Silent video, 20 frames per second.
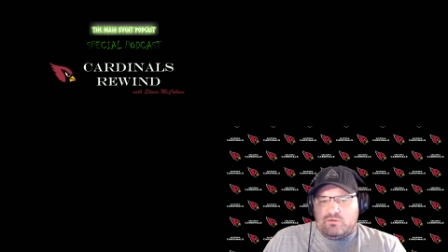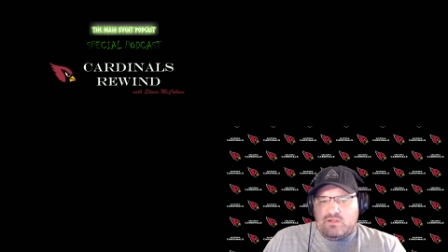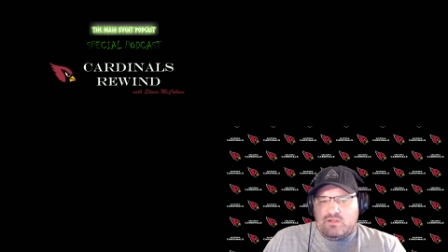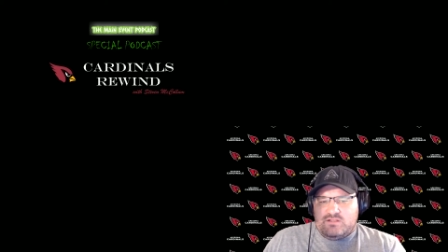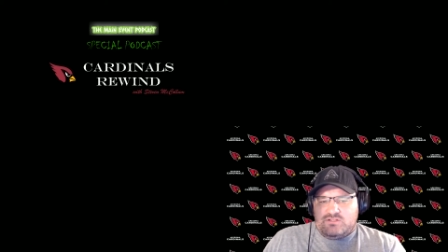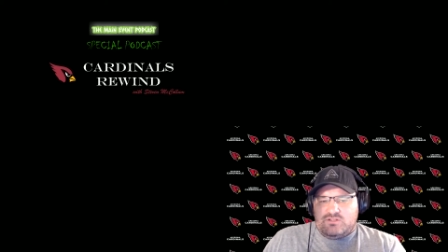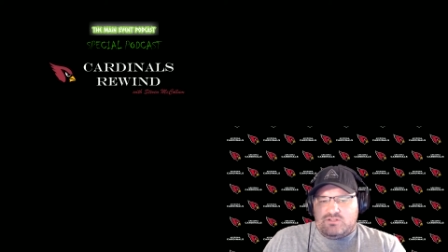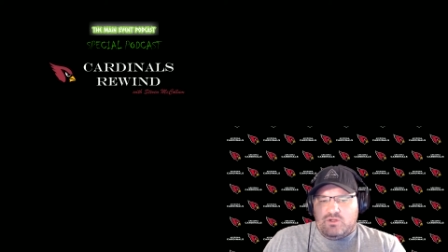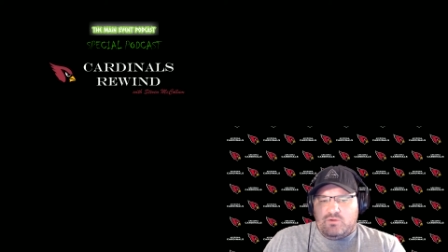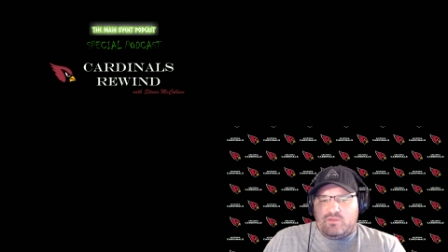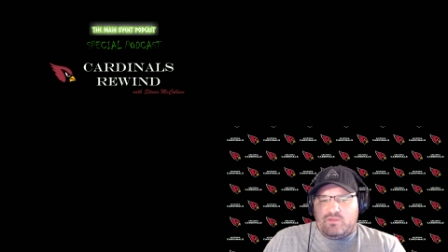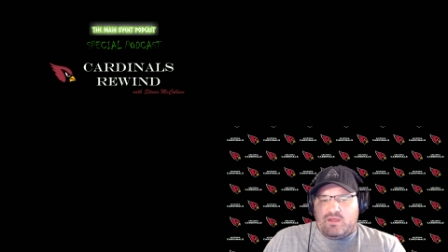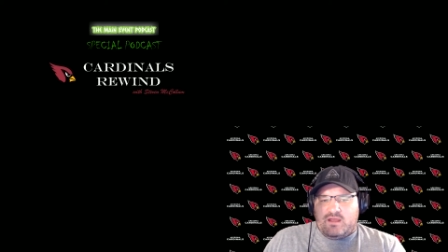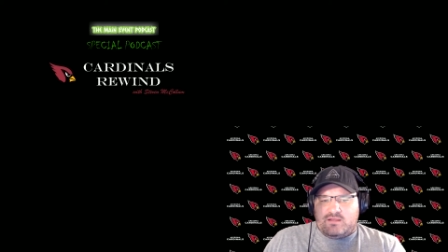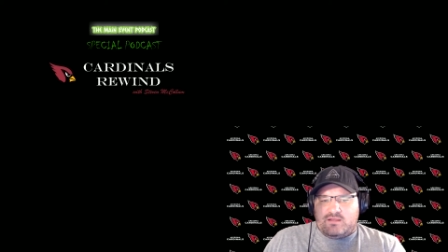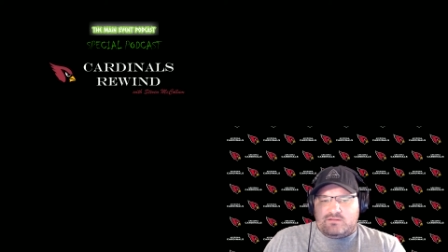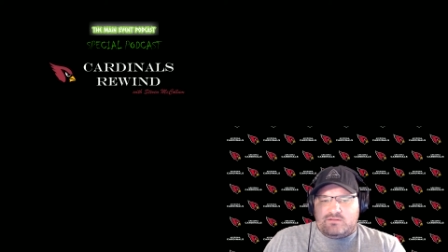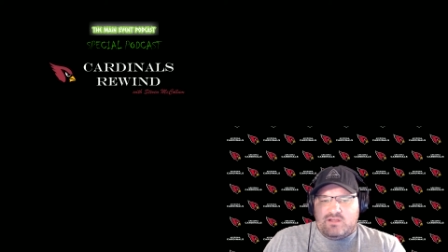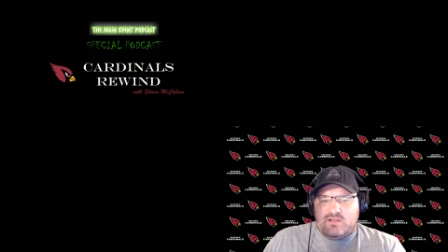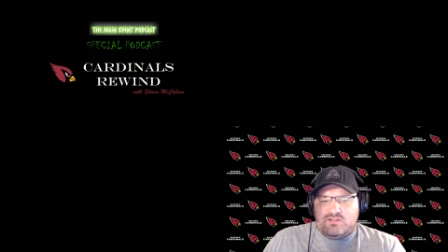let's do
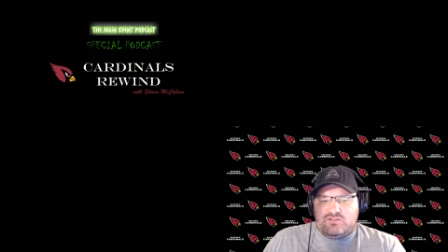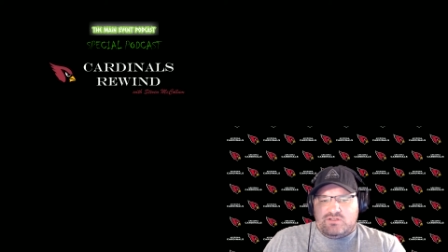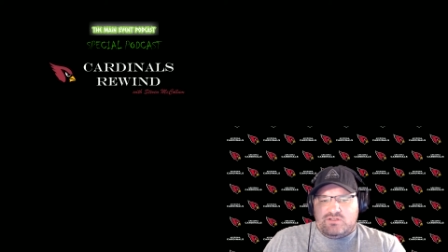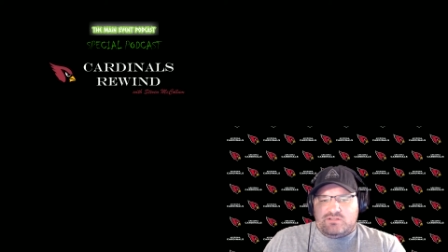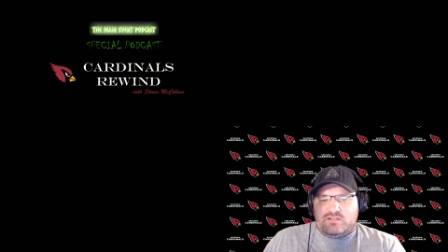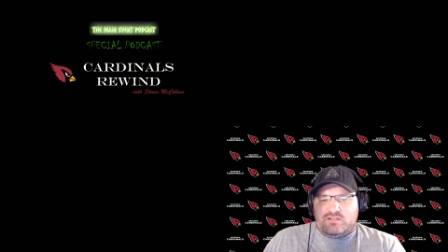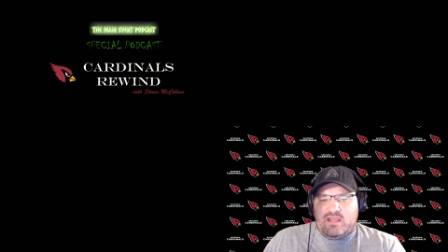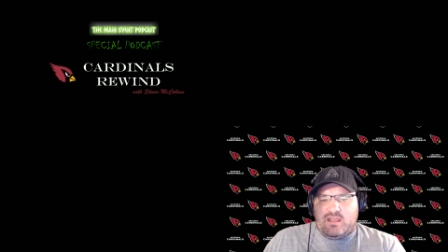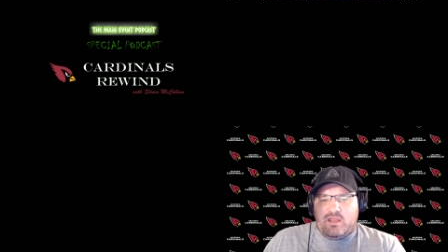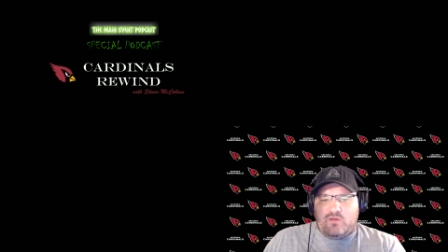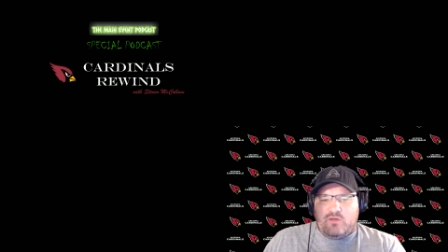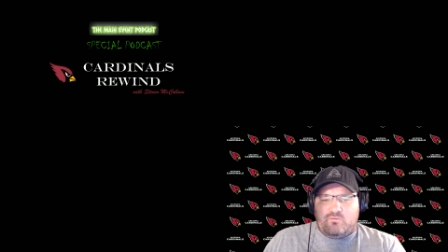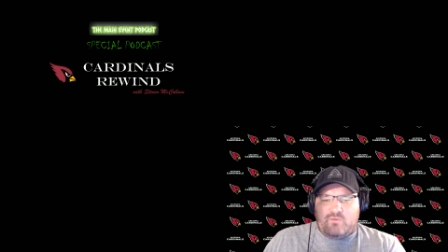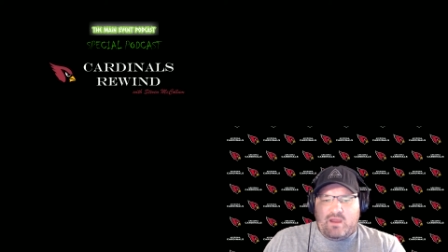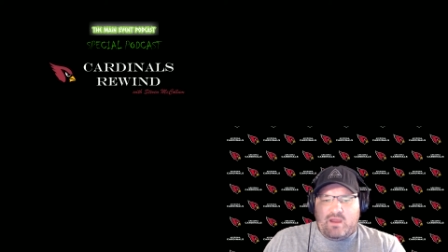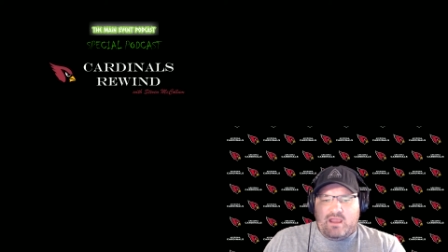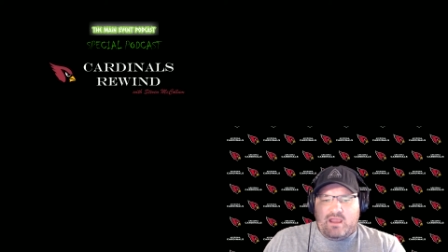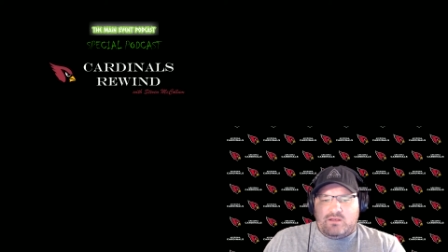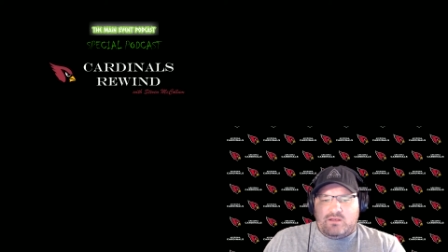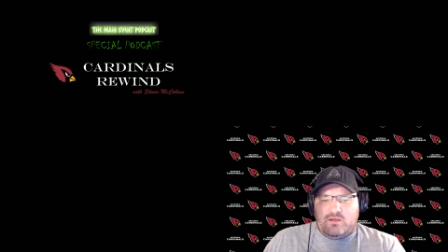this. Let's just take a
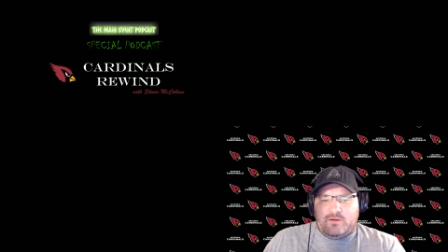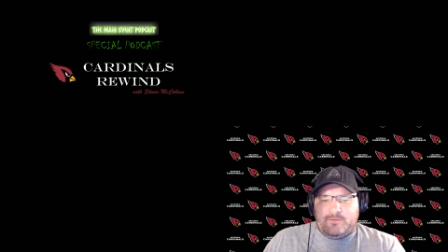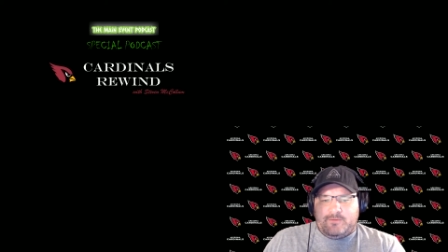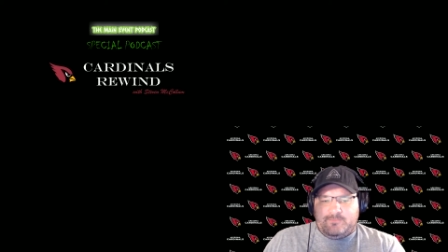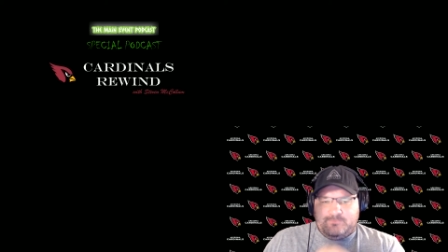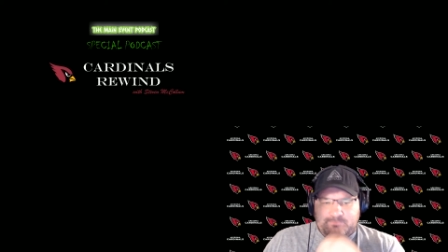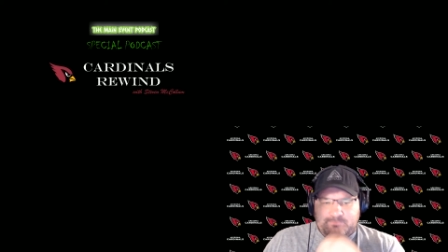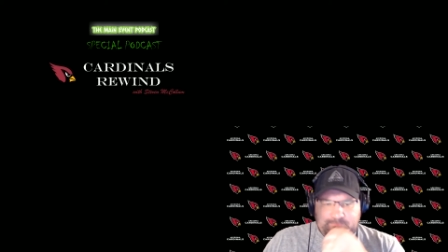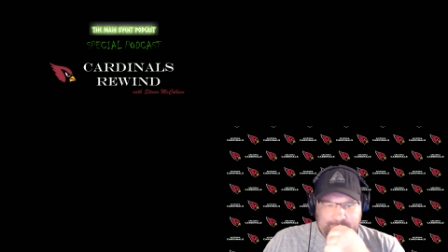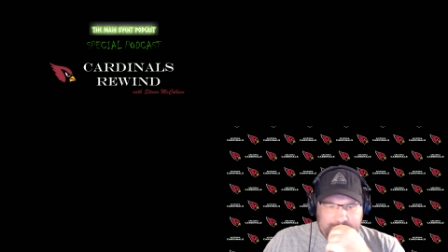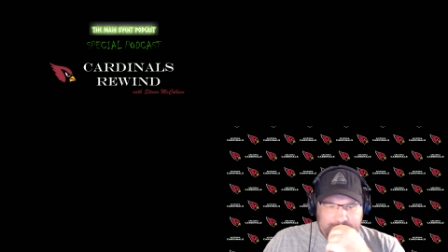random...